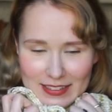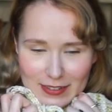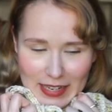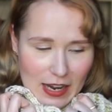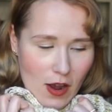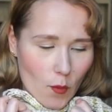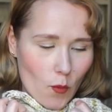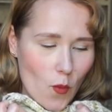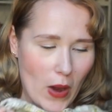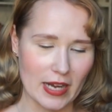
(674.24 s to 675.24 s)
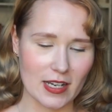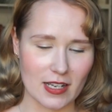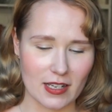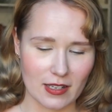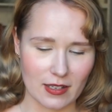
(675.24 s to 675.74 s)
Oh, I can't
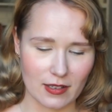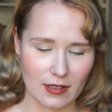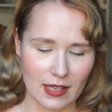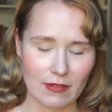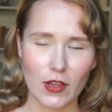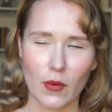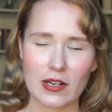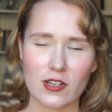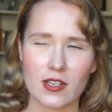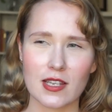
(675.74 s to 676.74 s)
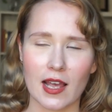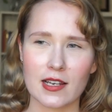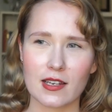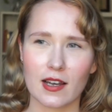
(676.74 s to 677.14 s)
wait. Even though I just said